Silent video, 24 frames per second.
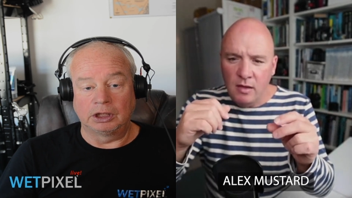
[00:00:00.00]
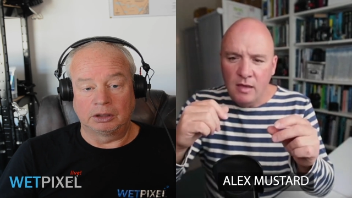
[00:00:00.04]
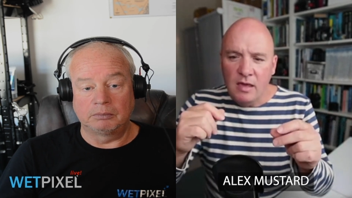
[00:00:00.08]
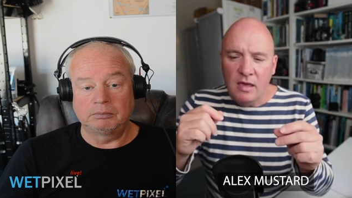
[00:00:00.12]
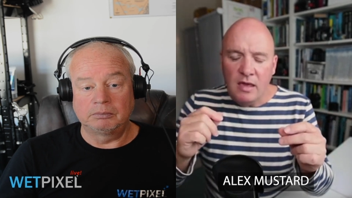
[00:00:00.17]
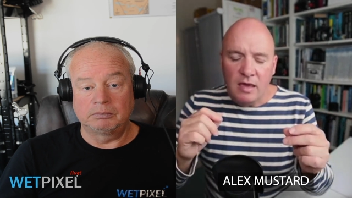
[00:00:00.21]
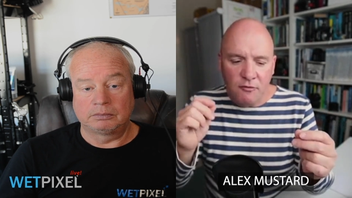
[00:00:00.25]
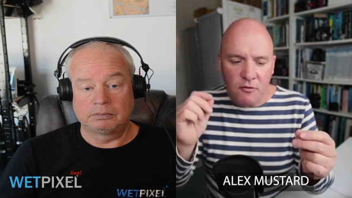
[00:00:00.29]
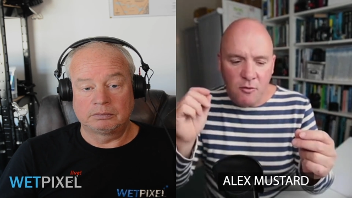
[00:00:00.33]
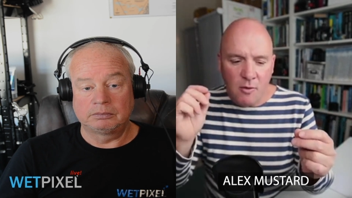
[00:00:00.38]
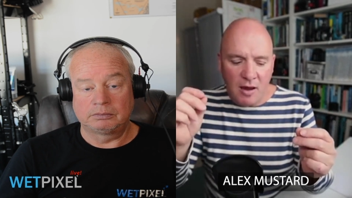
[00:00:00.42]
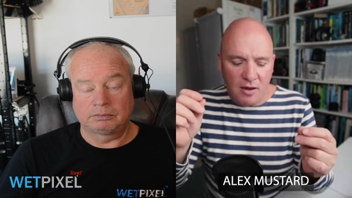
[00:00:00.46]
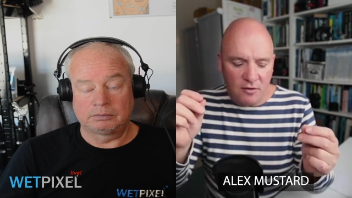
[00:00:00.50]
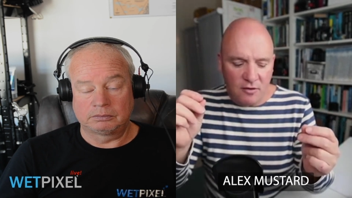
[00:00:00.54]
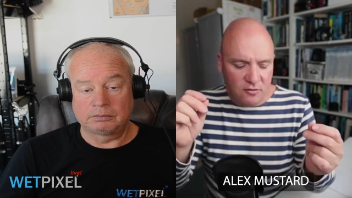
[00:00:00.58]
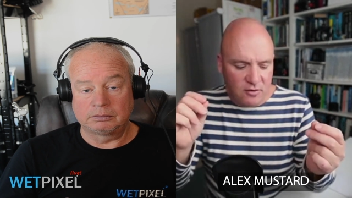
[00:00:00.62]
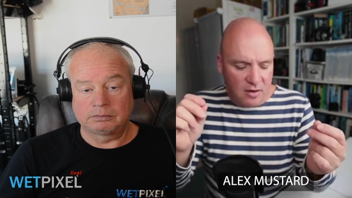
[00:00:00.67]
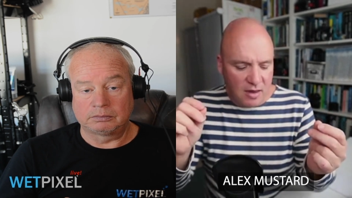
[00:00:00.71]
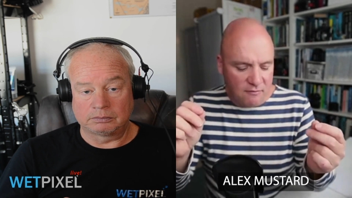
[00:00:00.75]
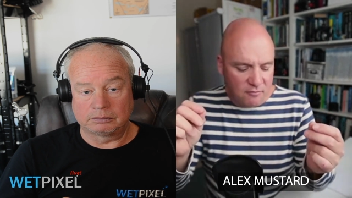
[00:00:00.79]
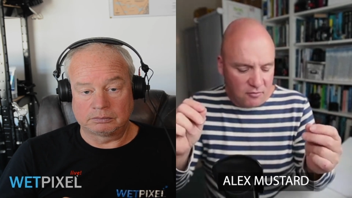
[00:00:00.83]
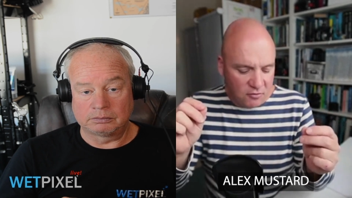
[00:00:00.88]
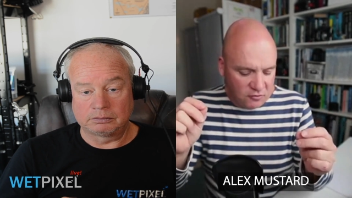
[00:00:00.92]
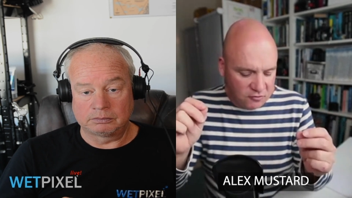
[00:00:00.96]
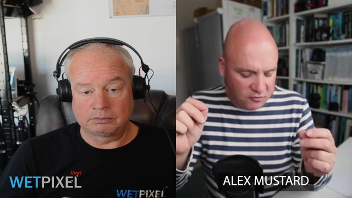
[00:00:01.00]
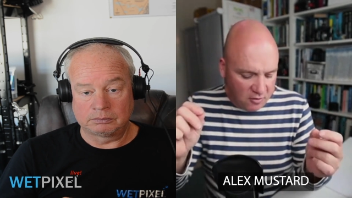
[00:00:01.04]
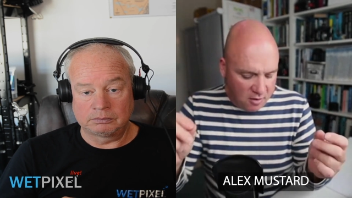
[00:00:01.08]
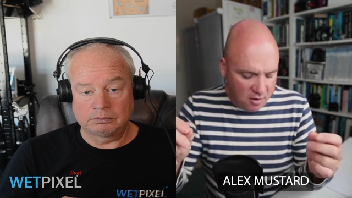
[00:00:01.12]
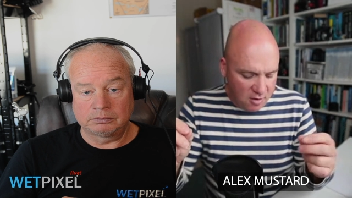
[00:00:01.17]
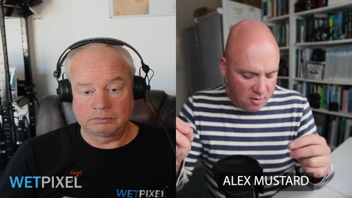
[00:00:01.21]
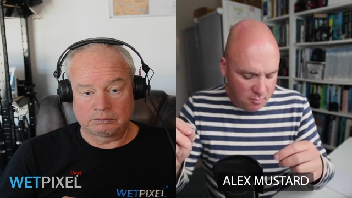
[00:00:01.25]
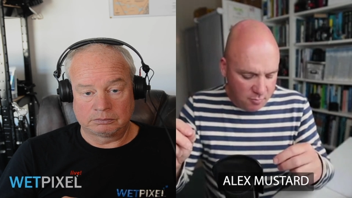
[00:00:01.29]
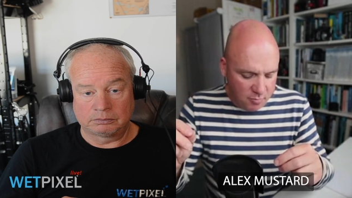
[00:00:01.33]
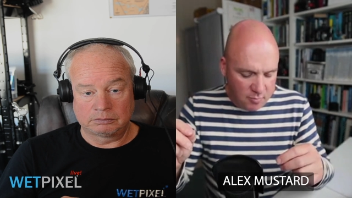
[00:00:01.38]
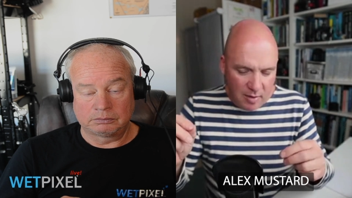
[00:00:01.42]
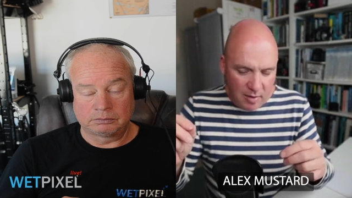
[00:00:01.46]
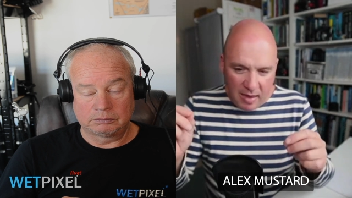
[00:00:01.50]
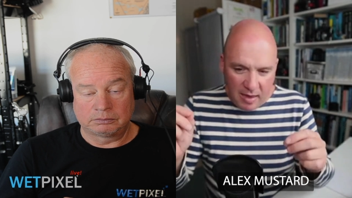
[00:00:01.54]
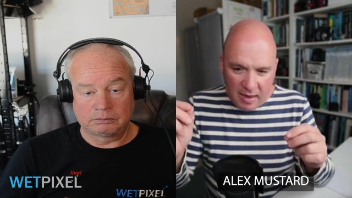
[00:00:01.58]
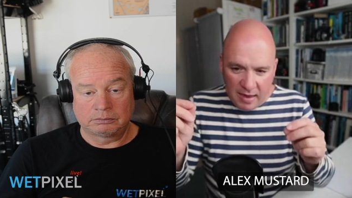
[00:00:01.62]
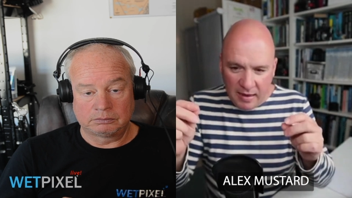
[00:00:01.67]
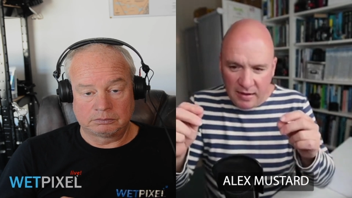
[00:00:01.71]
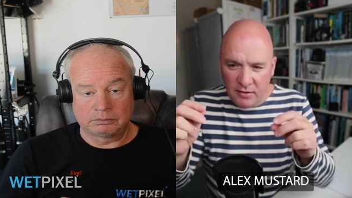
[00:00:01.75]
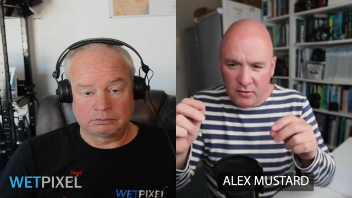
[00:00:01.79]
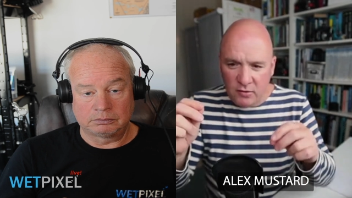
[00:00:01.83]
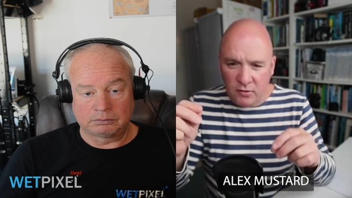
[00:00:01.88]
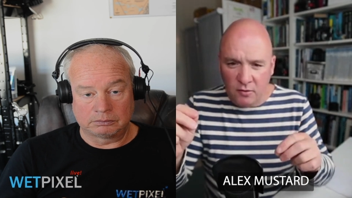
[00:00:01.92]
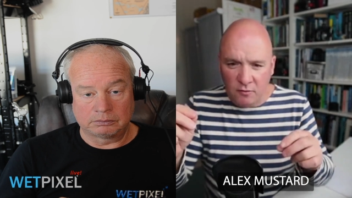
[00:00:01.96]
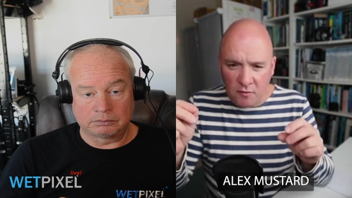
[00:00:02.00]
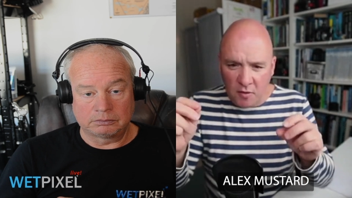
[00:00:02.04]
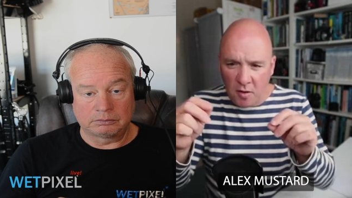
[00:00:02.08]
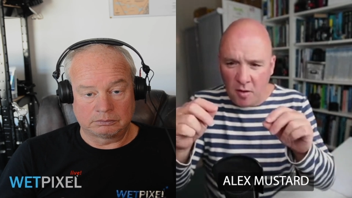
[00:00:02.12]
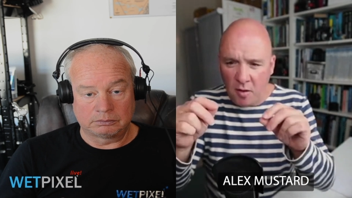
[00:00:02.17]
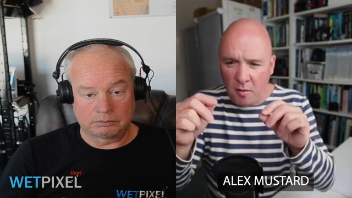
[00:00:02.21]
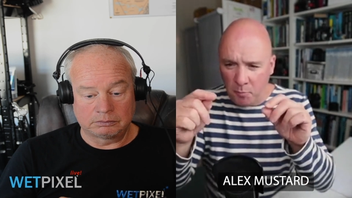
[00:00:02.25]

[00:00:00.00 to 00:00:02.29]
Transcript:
Speaker 1: if you actually have a sharp end of a,